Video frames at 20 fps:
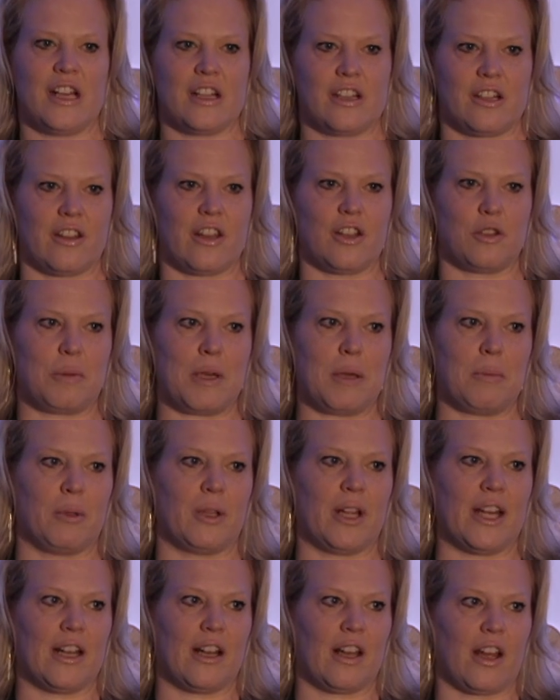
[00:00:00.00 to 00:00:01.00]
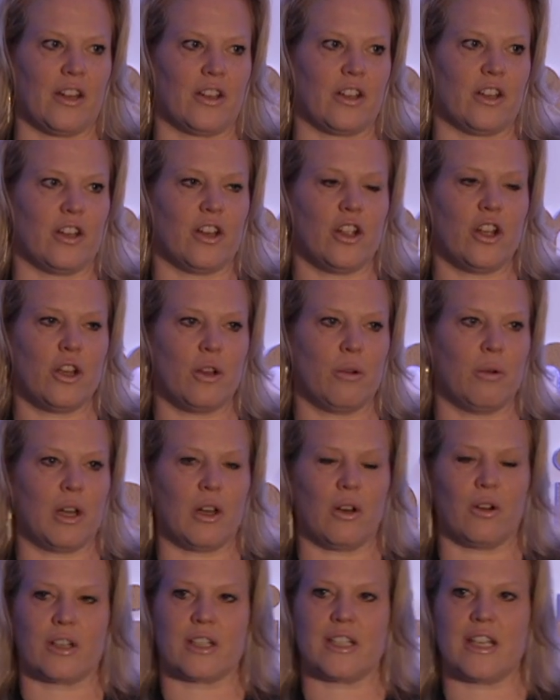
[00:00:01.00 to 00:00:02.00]
to those people in London who are
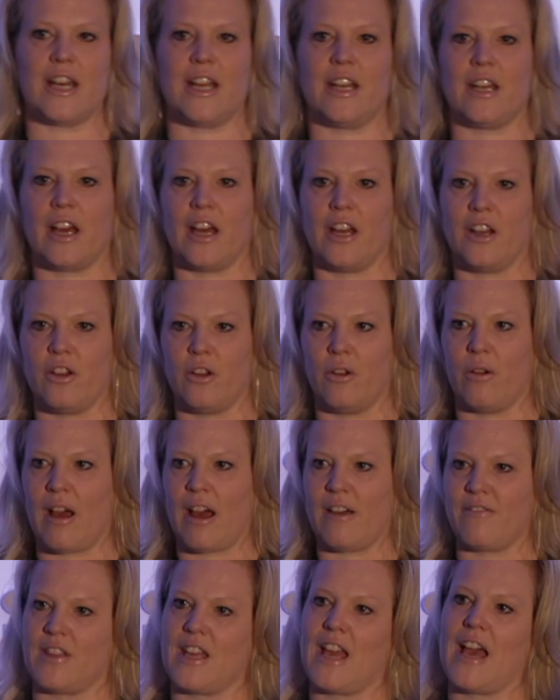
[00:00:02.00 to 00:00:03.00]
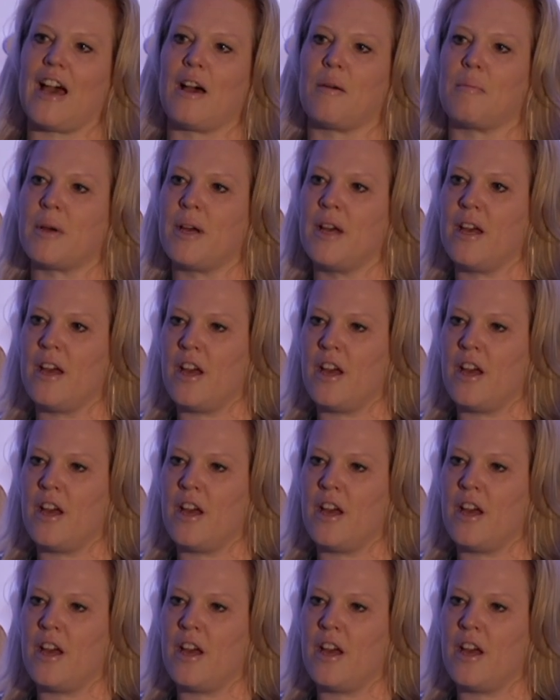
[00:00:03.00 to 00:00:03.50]
logged in and who have the app,